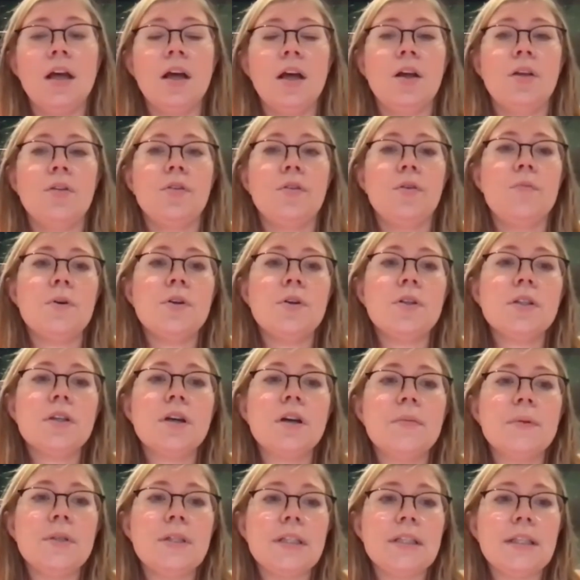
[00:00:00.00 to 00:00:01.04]
The most
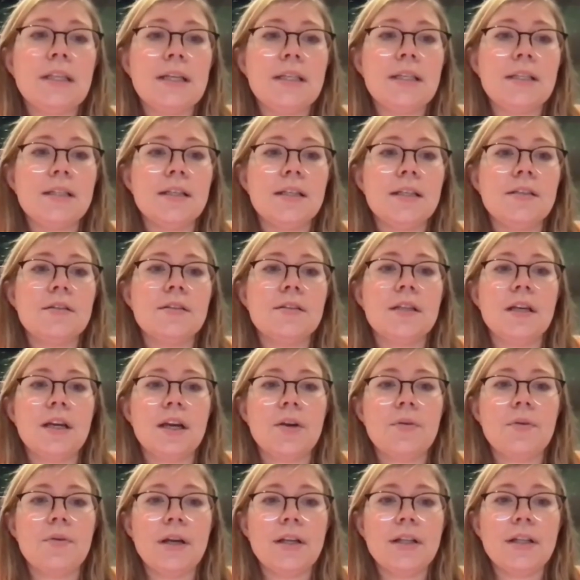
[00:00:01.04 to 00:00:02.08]
common test is the
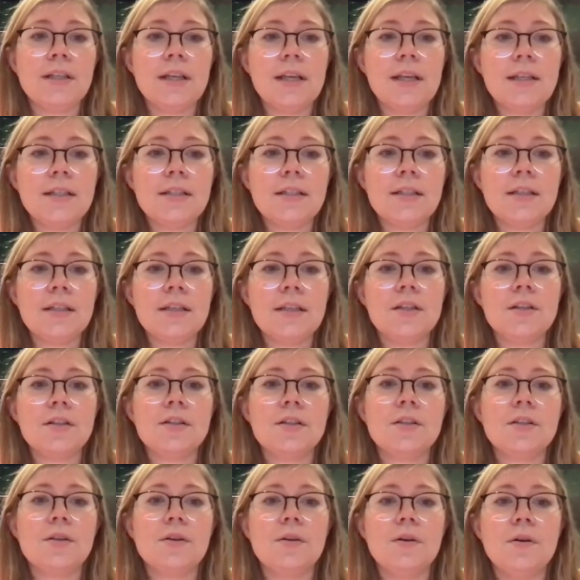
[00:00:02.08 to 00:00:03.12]
saccharin test.
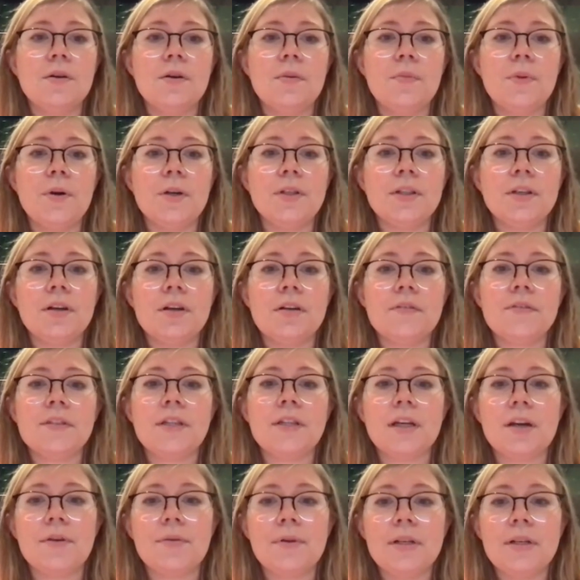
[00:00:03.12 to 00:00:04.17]
So a particle of
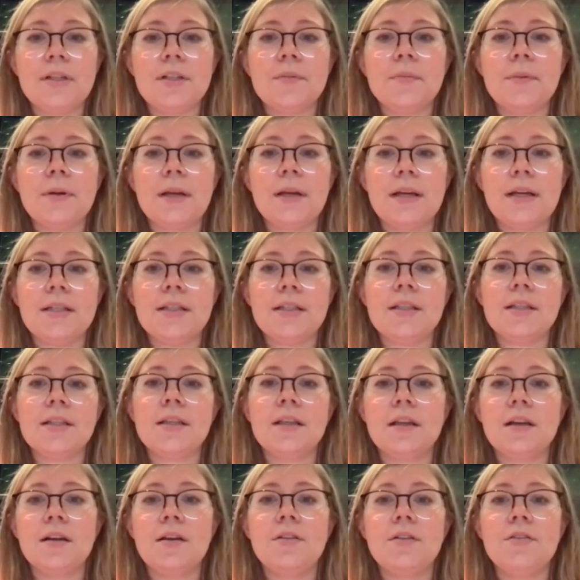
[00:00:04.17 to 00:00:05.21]
saccharin is placed
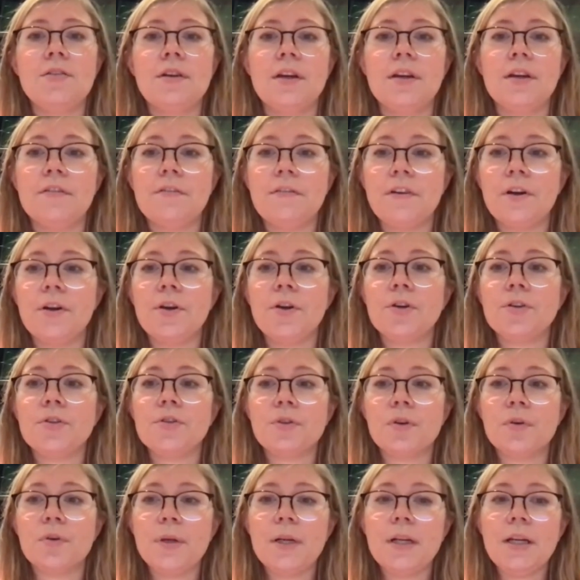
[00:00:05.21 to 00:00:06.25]
on the inferior
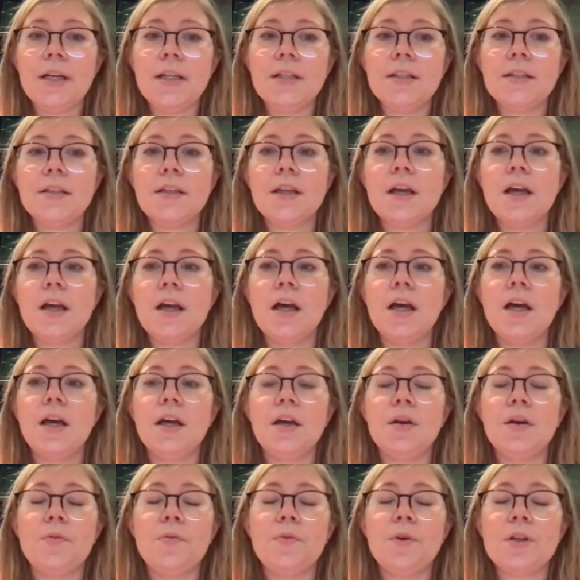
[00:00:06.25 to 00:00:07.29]
turbinate,
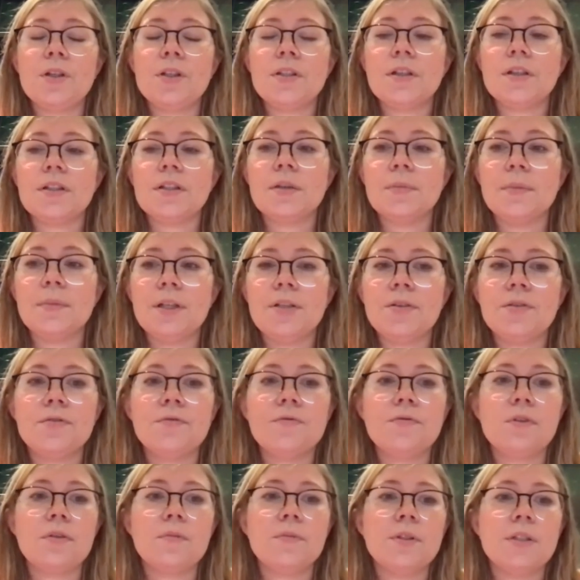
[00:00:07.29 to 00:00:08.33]
1 centimeter
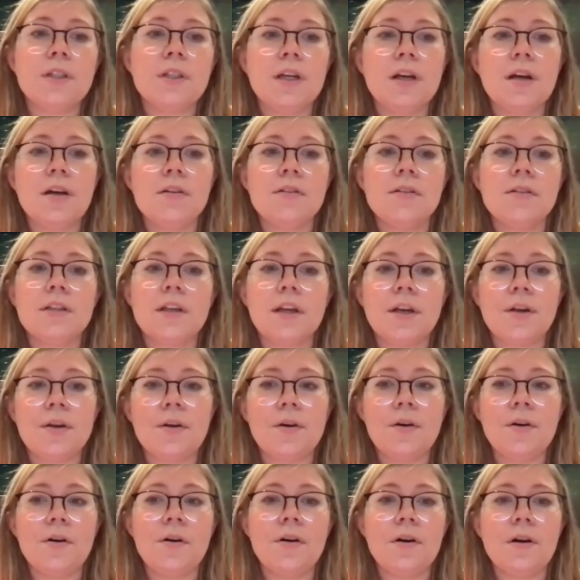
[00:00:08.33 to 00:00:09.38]
from the
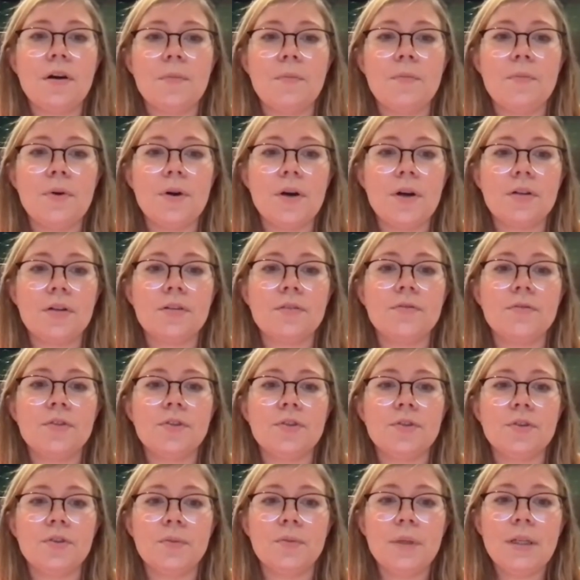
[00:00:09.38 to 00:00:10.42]
anterior part of the
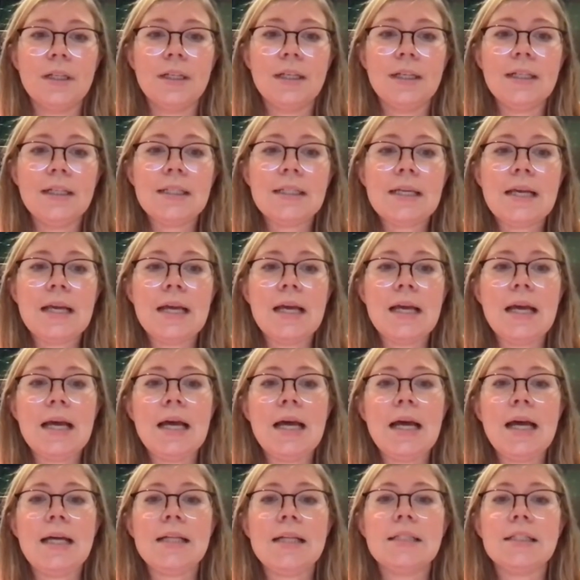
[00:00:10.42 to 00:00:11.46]
turbinate,
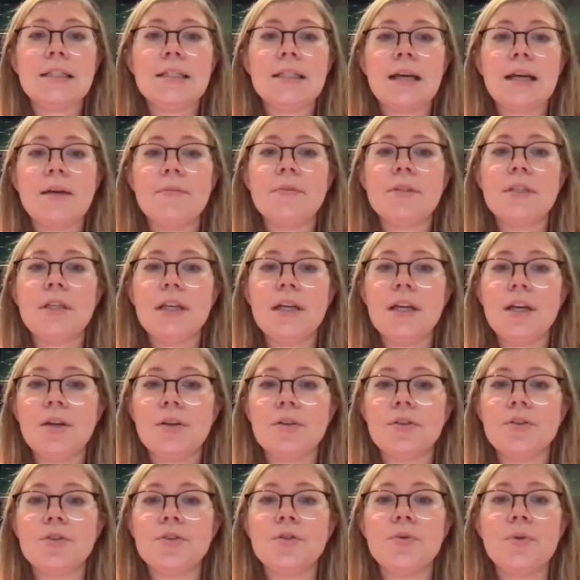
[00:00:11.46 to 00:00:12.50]
and the time
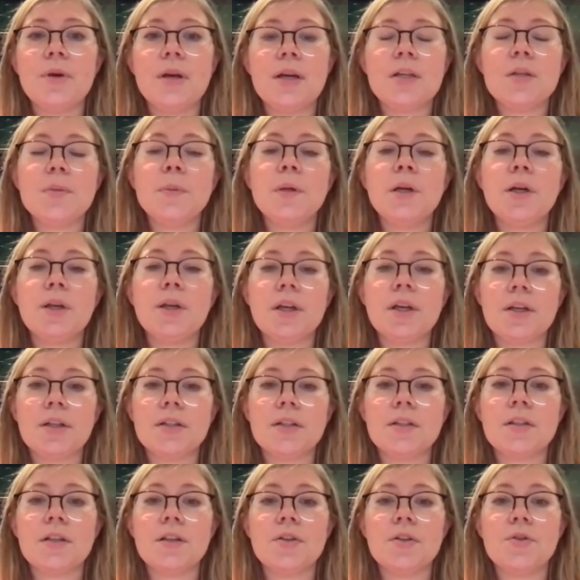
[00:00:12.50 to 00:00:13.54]
taken to
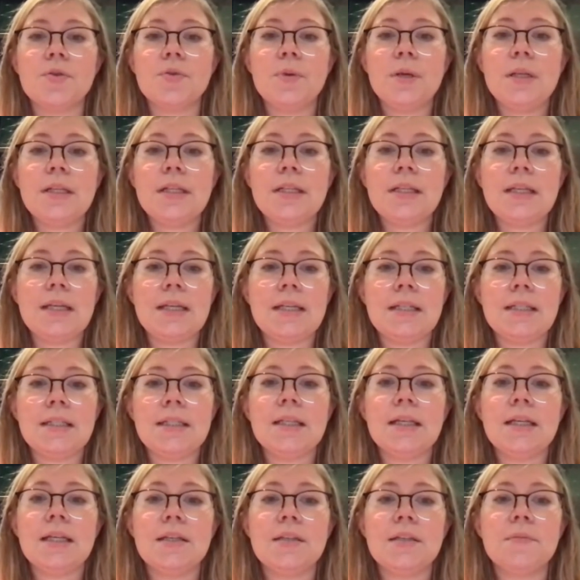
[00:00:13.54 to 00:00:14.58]
experience a sweet taste
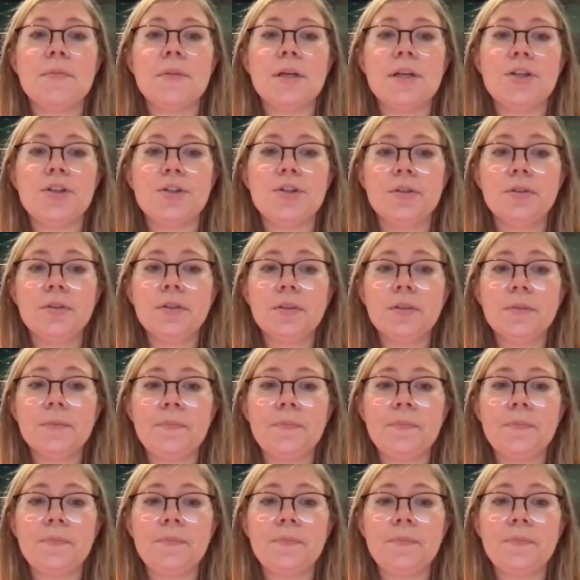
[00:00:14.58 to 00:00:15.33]
is measured.